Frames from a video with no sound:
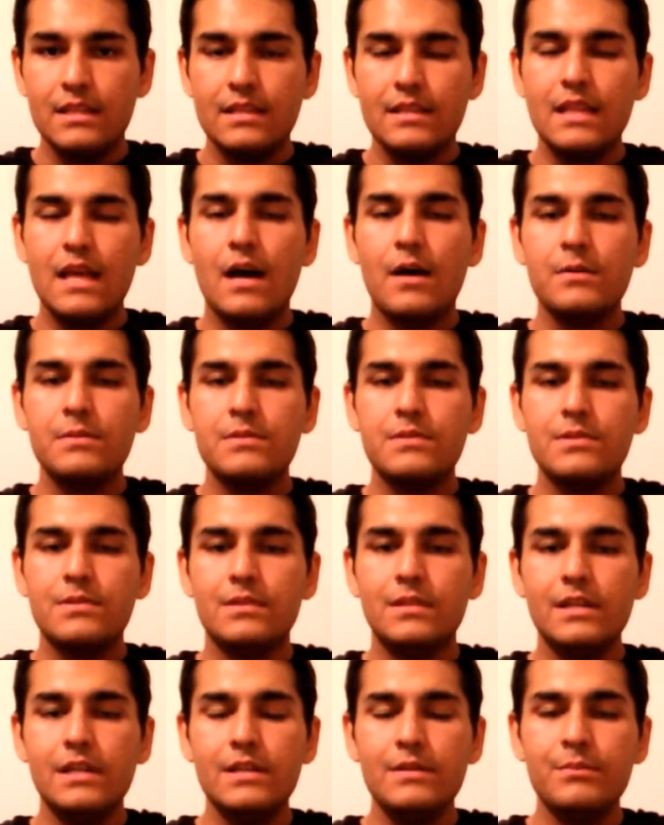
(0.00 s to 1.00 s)
Now, to
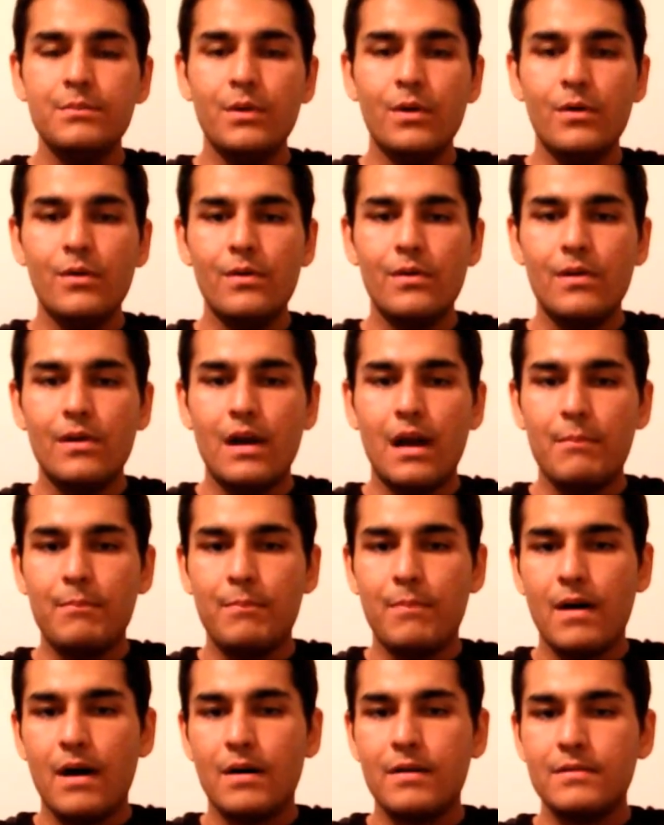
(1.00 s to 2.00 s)
learn more
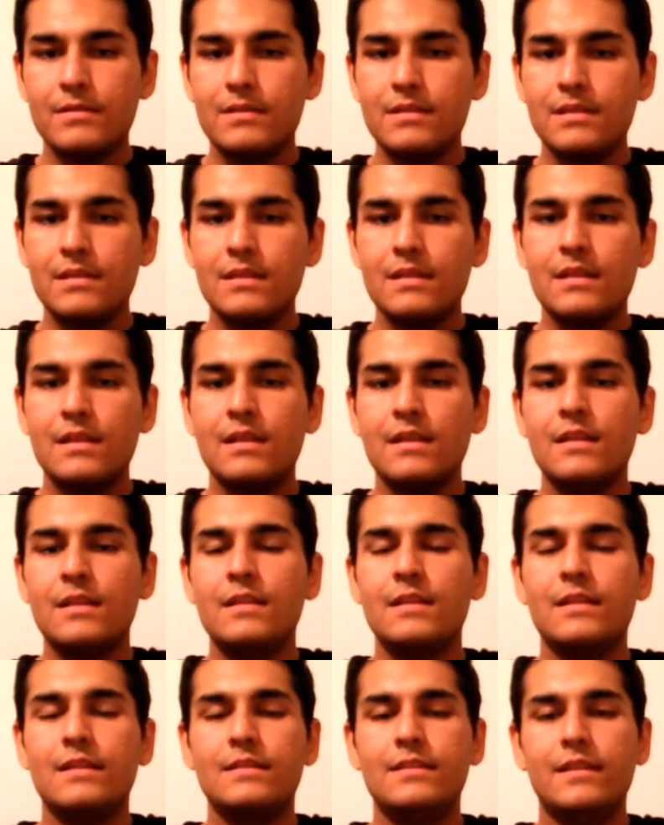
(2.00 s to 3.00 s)
about
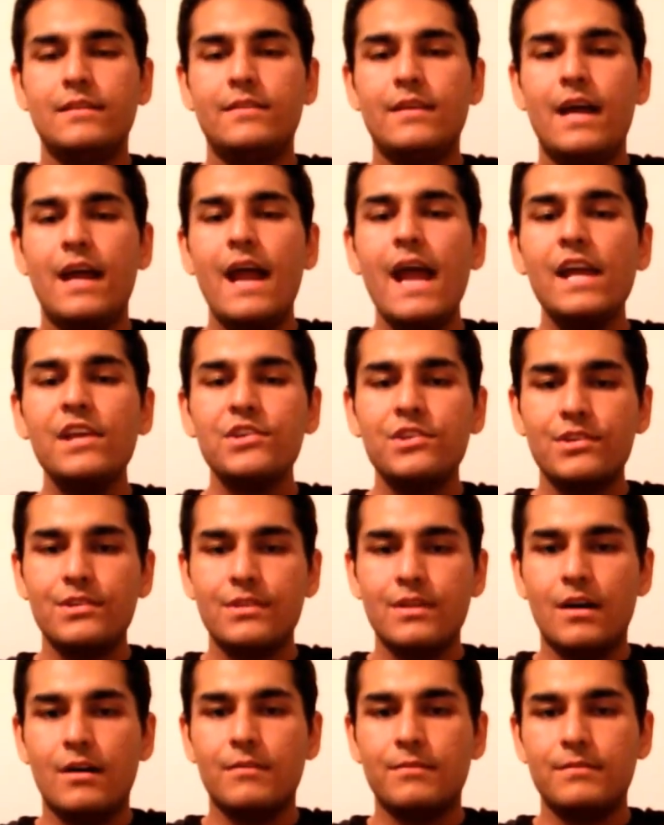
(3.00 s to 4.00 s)
the
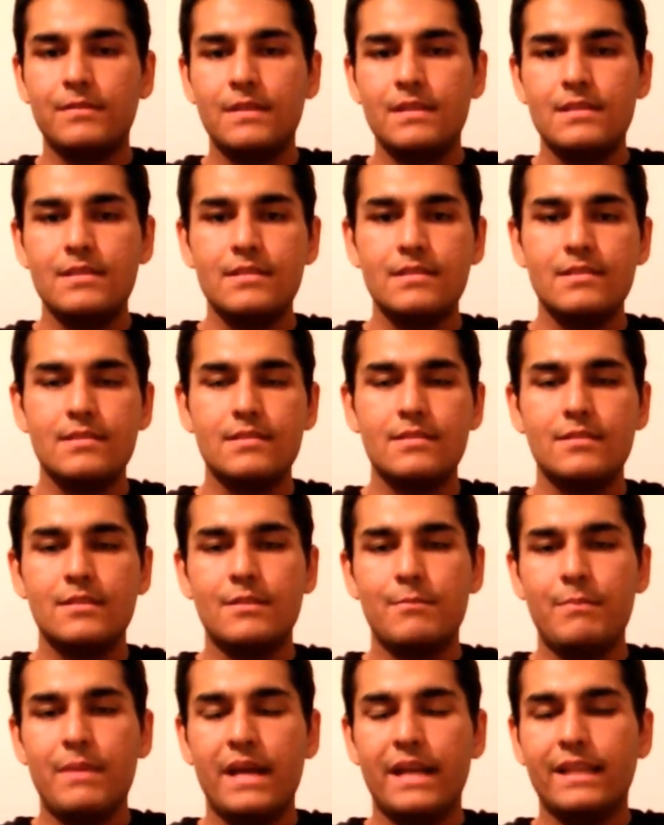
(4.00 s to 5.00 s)
direction of the
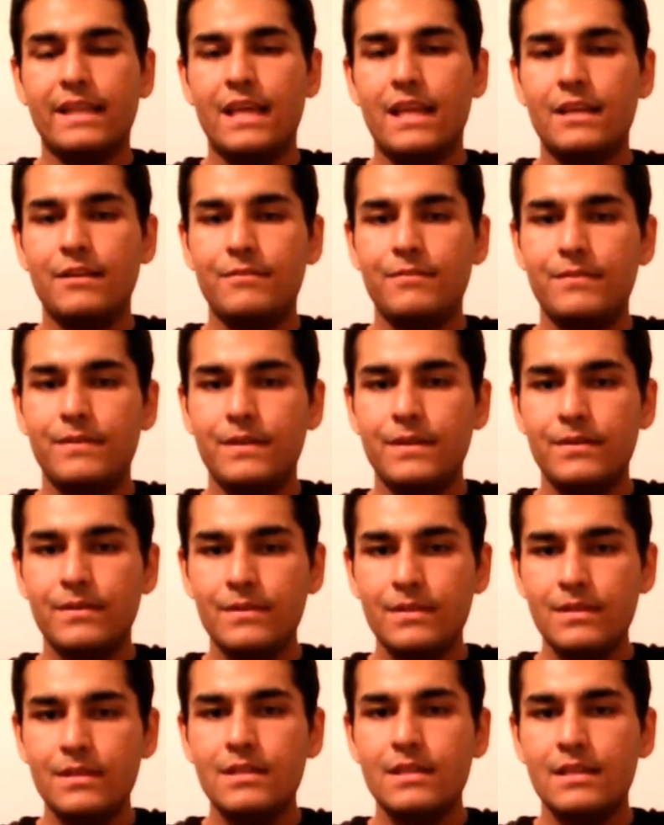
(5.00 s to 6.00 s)
magnetic
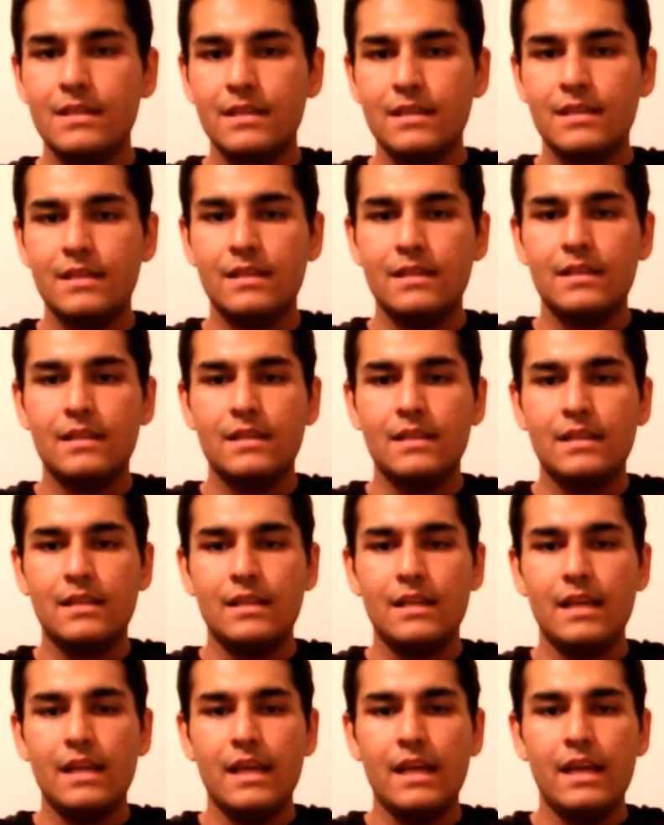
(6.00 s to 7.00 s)
field
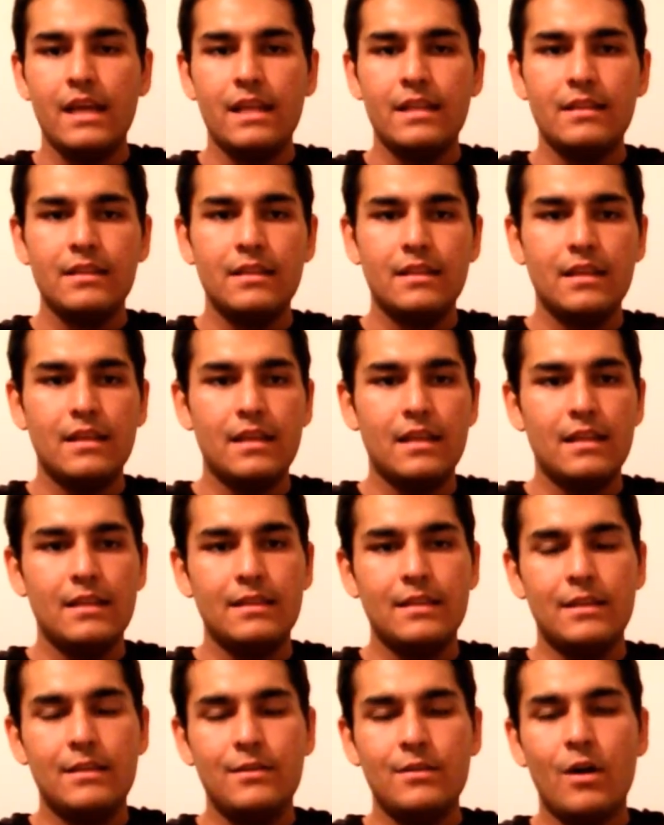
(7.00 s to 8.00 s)
and
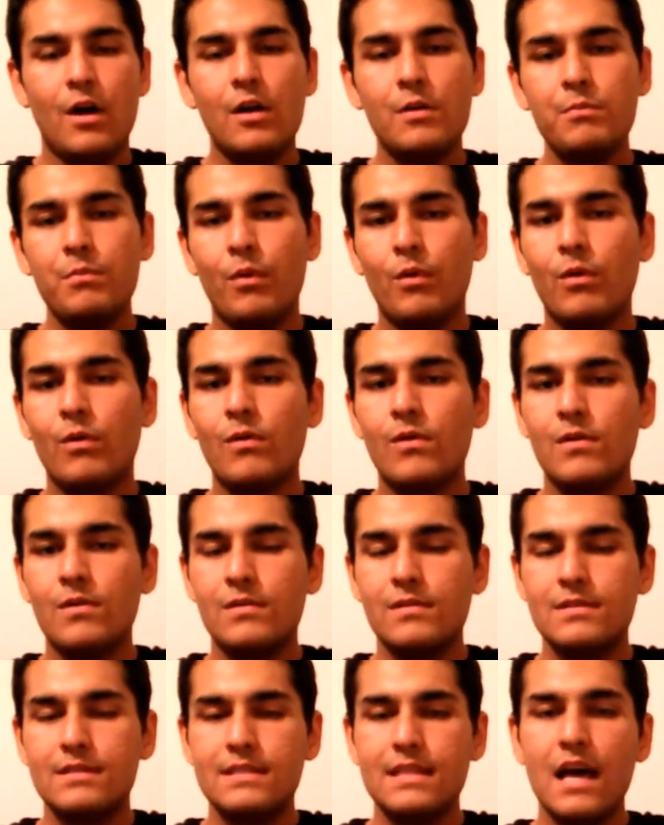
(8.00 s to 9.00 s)
the north pole
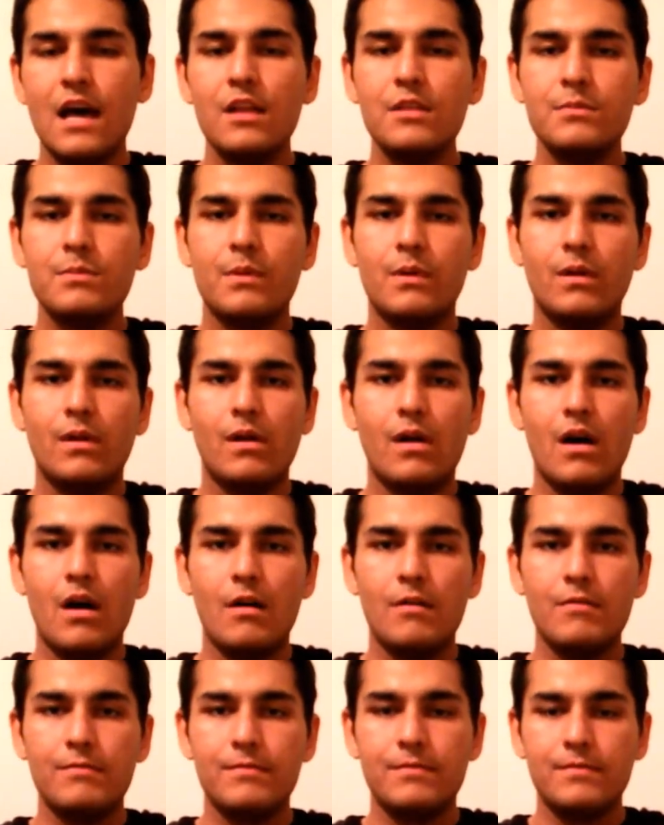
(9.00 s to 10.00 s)
or south pole
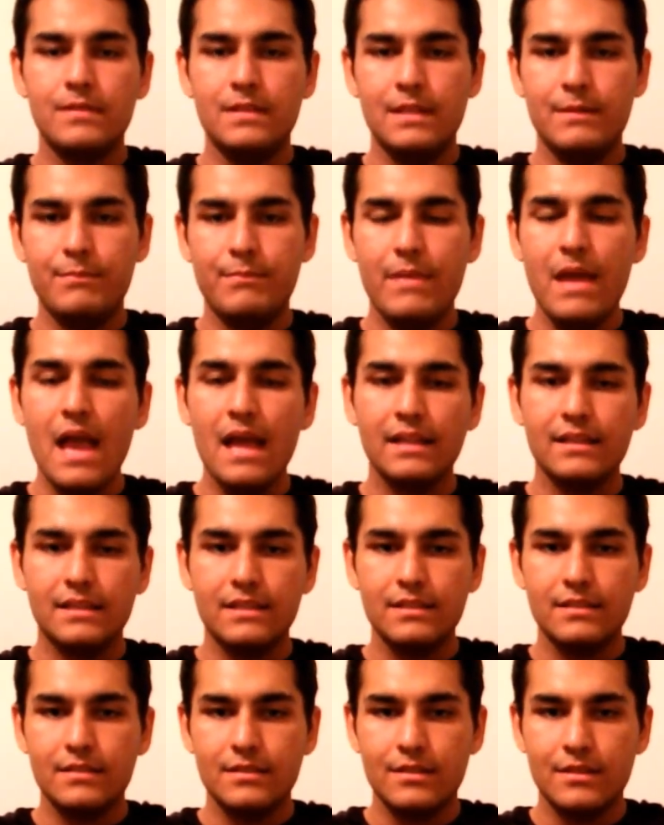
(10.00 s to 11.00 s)
of the
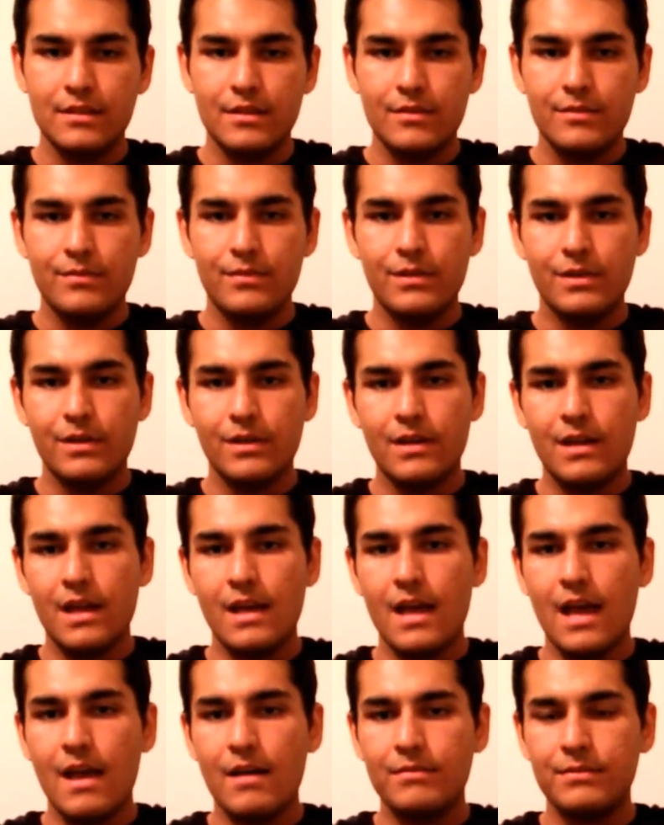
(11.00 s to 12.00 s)
magnet, we're gonna
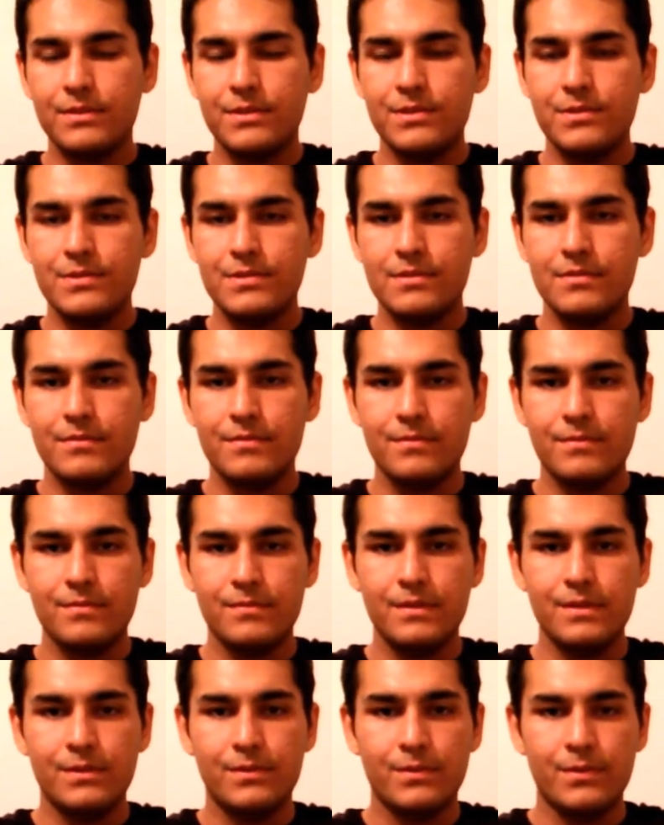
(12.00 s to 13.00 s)
have to use a
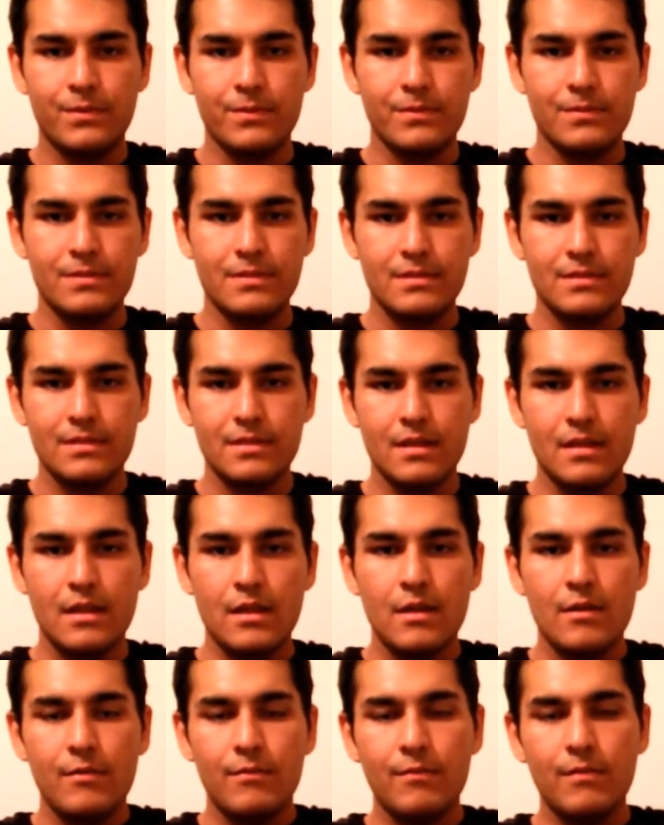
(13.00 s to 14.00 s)
few rules.
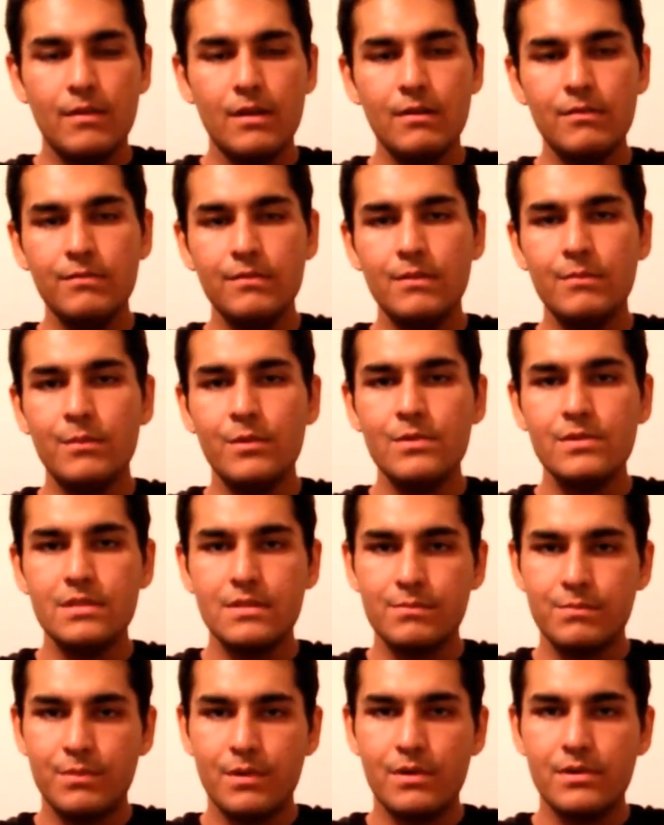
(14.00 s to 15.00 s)
One of the most
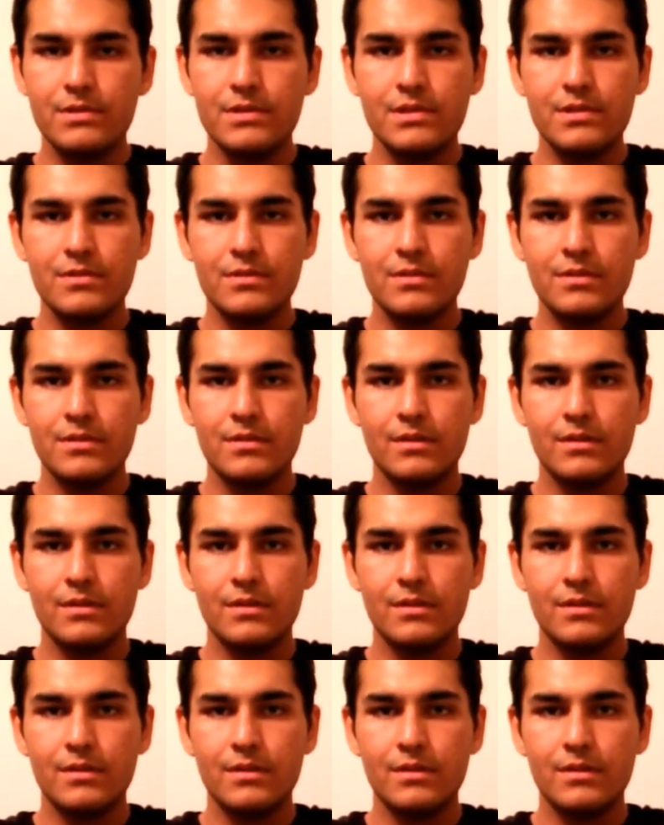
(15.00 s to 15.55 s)
important